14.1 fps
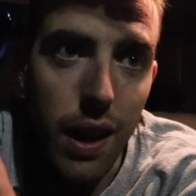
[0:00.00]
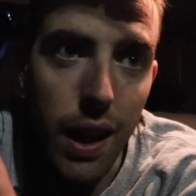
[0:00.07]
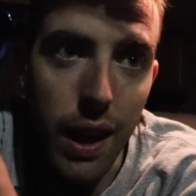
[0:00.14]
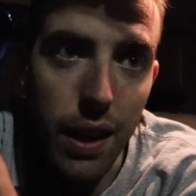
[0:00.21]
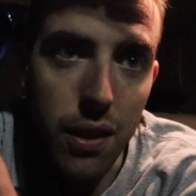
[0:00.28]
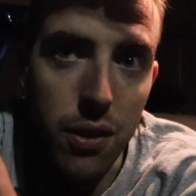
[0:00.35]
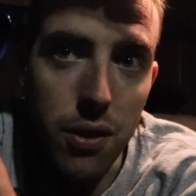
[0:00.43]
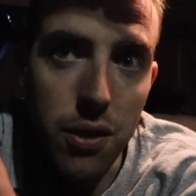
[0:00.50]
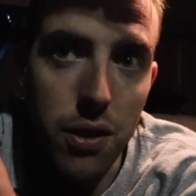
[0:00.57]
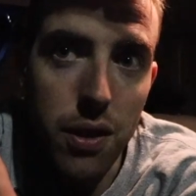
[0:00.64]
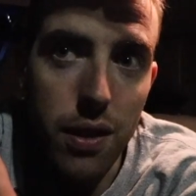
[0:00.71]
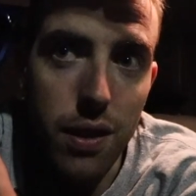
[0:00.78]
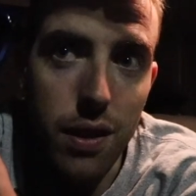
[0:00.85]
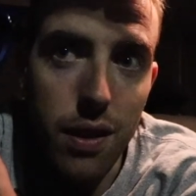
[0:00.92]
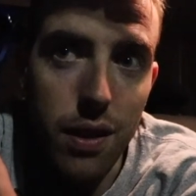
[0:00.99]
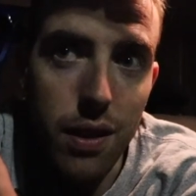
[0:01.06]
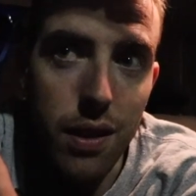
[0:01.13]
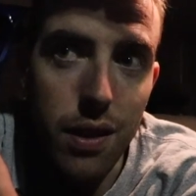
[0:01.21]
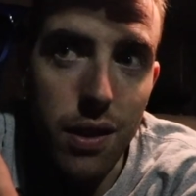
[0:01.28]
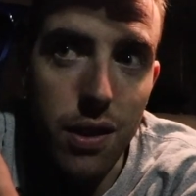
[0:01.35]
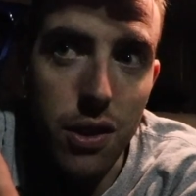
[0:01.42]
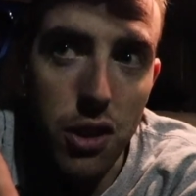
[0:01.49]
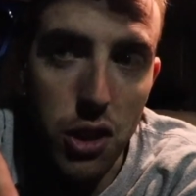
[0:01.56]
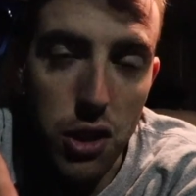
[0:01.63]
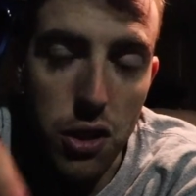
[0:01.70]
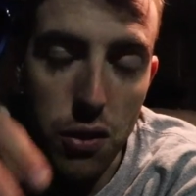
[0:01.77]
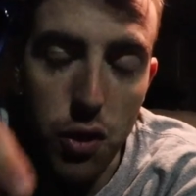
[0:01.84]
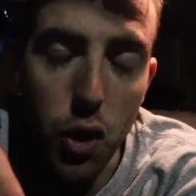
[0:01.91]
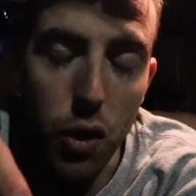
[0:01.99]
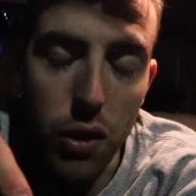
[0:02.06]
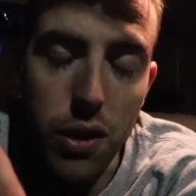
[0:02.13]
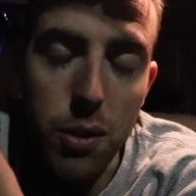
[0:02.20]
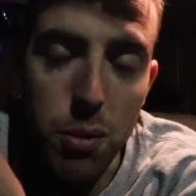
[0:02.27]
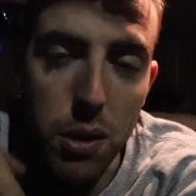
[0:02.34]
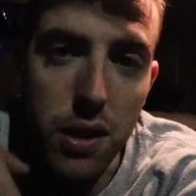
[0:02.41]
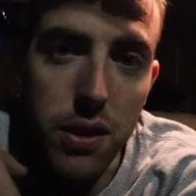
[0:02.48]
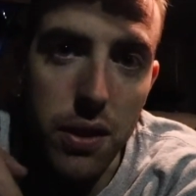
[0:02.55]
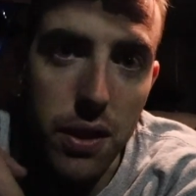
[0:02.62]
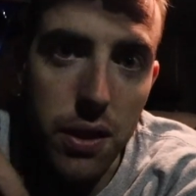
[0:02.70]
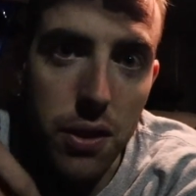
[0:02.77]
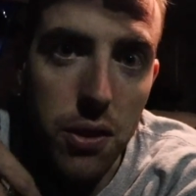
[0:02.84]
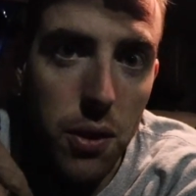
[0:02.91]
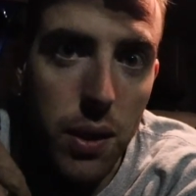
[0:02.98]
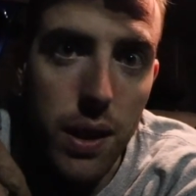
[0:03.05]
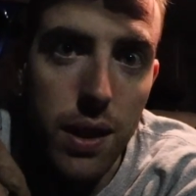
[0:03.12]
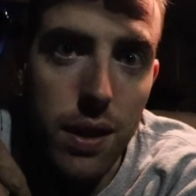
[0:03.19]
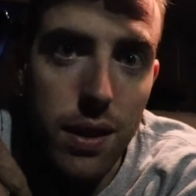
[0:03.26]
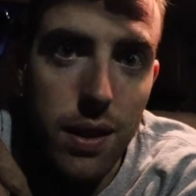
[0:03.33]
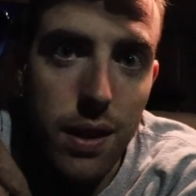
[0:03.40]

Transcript: and you've got the ability to do it.